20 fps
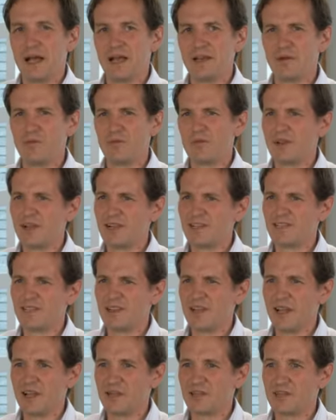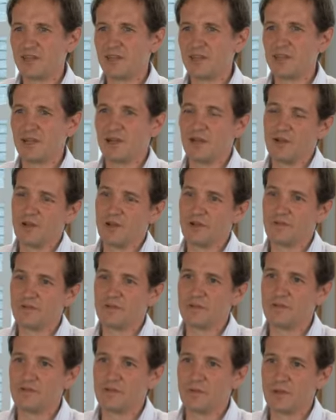And I realized that actually a lot of
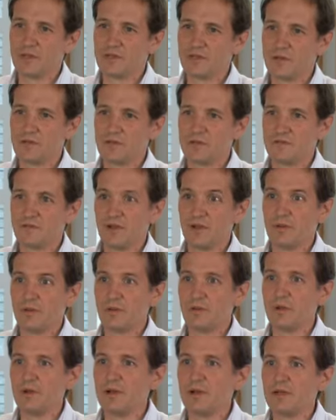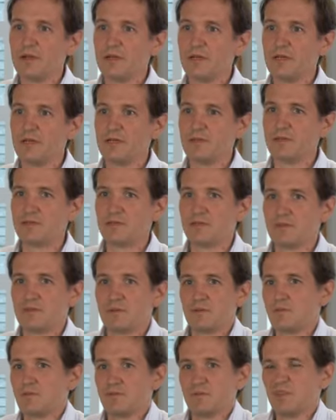the information that was available
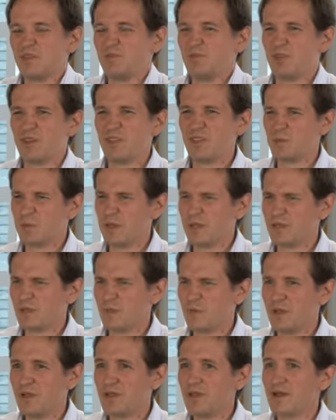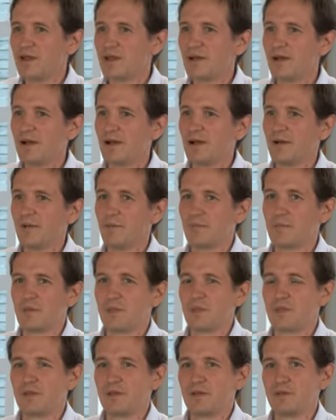didn't really speak to me.
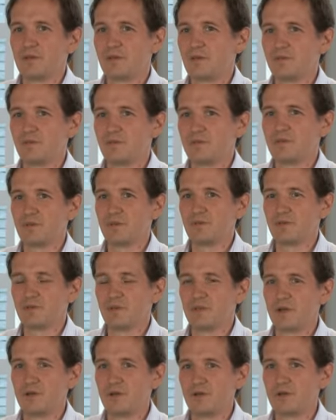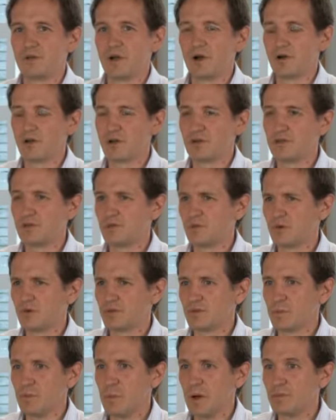It was either targeted
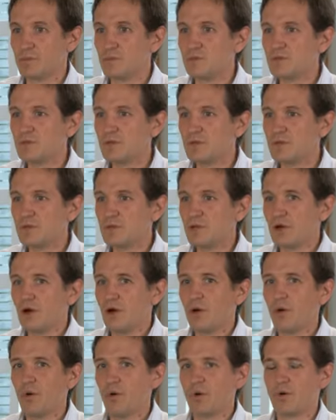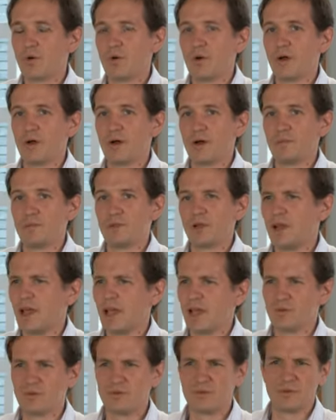towards mums or the
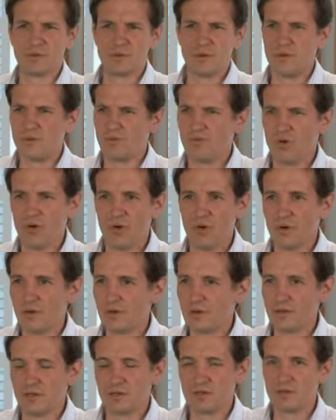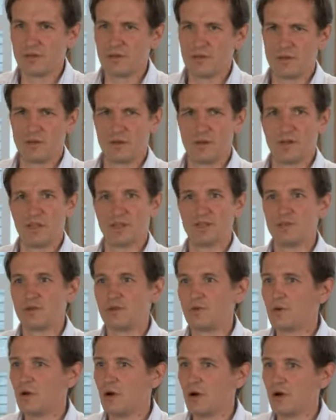language was all wrong, and I just thought, oh, that's
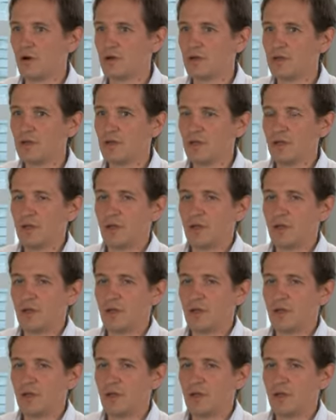too hard.